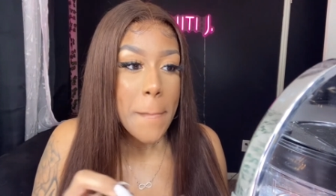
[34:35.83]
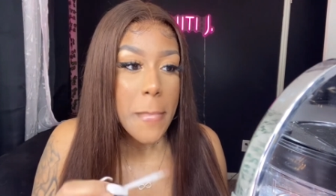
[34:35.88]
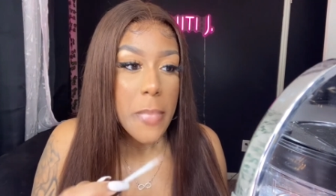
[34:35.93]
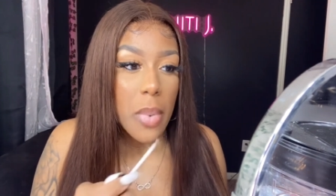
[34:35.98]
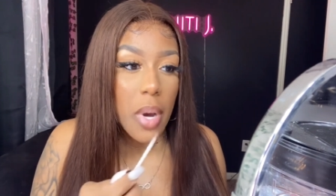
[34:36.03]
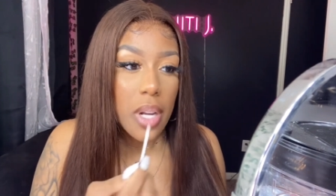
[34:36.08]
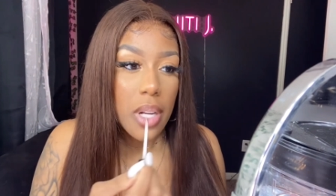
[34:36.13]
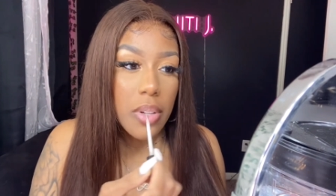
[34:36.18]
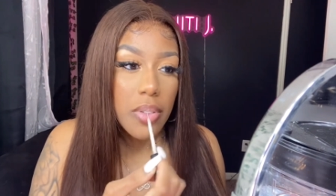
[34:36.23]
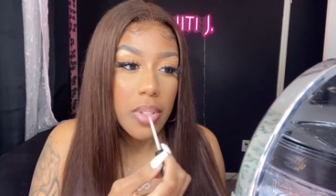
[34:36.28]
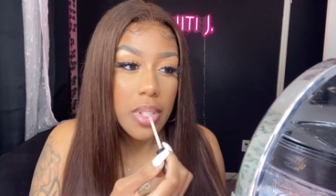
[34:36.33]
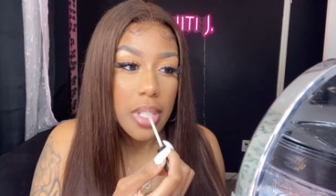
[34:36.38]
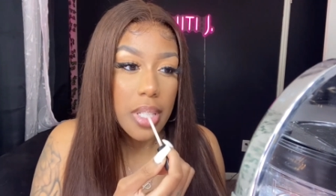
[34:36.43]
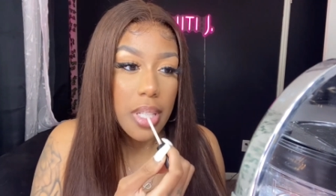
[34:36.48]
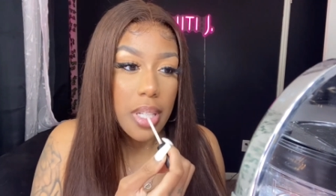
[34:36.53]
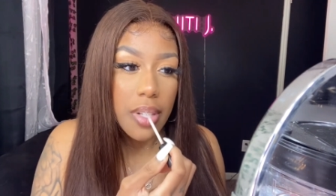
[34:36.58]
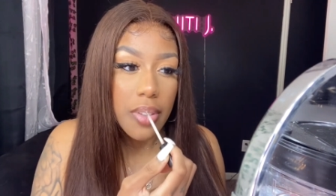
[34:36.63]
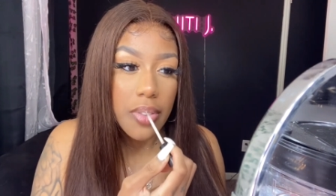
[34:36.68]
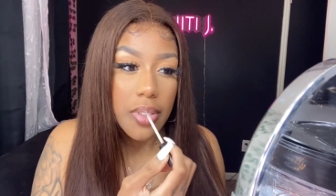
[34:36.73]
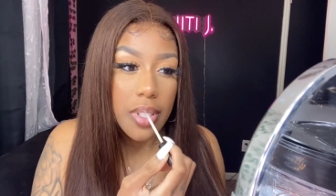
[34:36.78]
I don't really
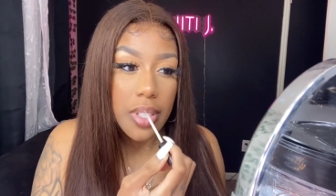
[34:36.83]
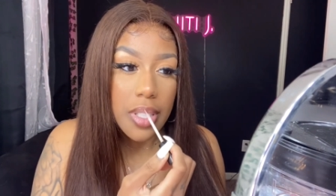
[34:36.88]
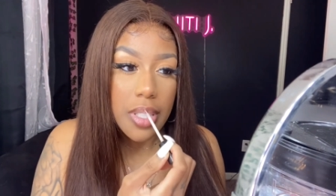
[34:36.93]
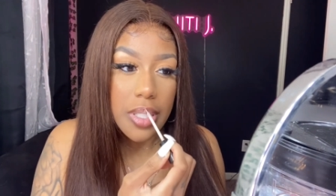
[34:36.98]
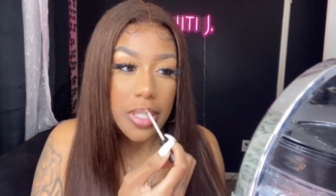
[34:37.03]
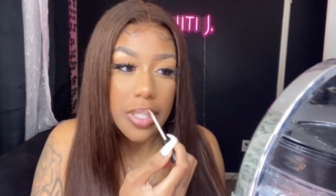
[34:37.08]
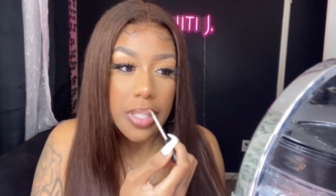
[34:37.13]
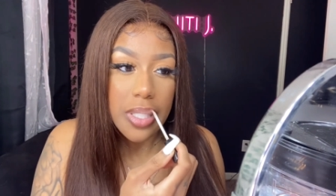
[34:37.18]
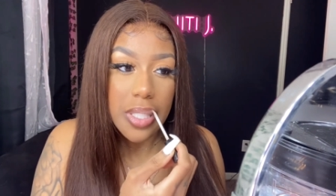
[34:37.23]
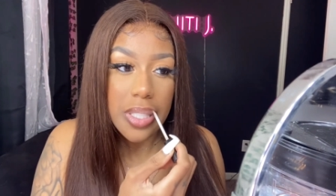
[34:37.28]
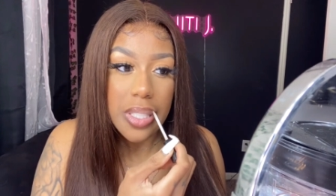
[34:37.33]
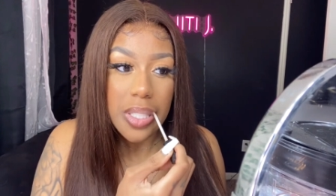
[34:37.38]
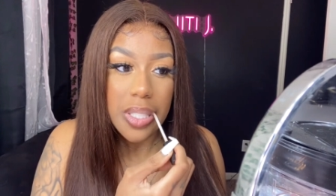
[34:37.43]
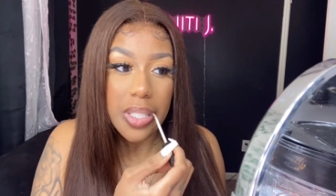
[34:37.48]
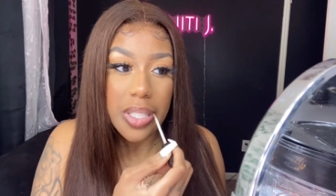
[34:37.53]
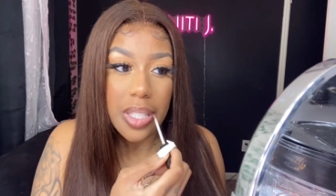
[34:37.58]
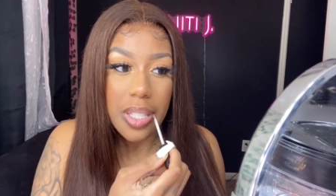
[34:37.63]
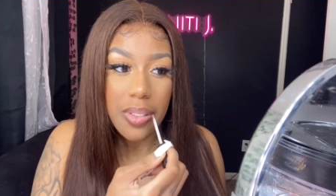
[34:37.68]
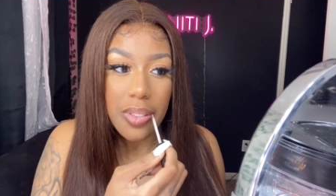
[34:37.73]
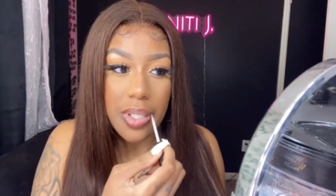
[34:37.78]
care for the
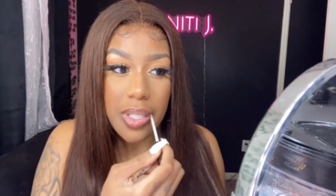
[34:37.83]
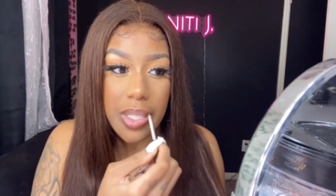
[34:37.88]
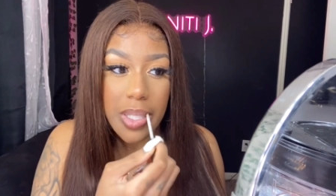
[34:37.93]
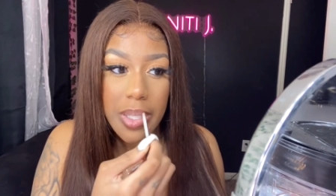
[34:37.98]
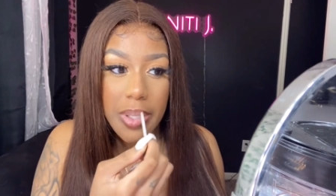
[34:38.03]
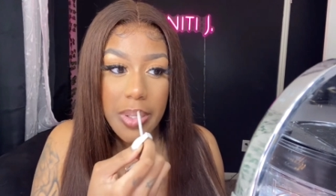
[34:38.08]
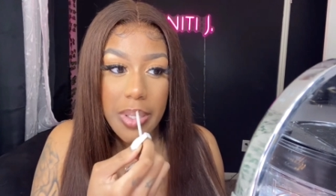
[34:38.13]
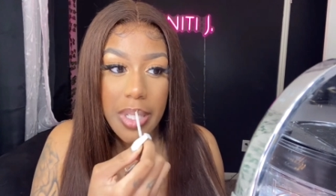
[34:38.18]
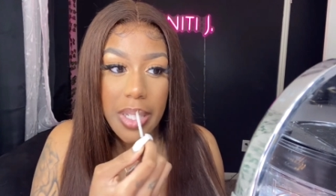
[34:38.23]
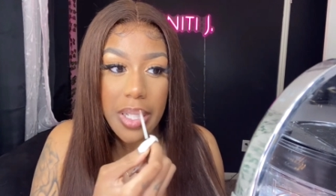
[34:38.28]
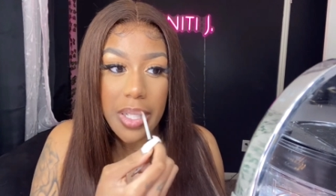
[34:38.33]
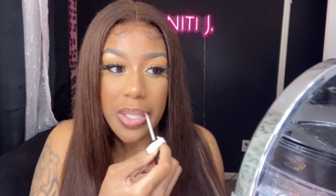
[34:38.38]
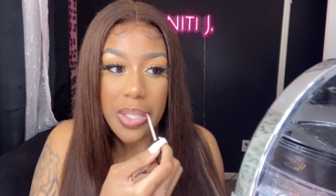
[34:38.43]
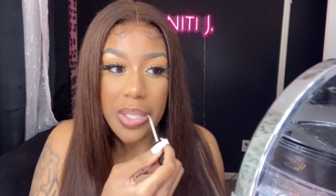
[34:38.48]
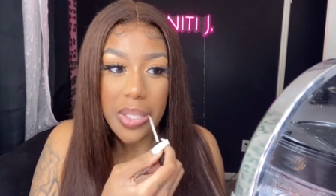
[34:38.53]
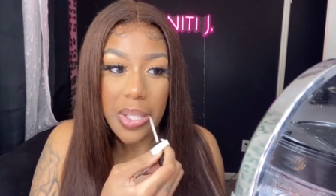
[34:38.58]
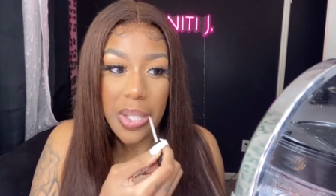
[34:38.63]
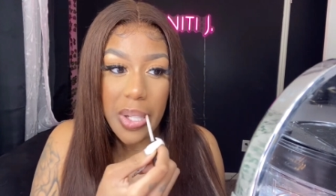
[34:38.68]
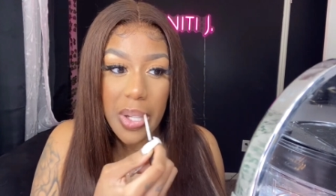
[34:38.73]
consistency of this lip gloss.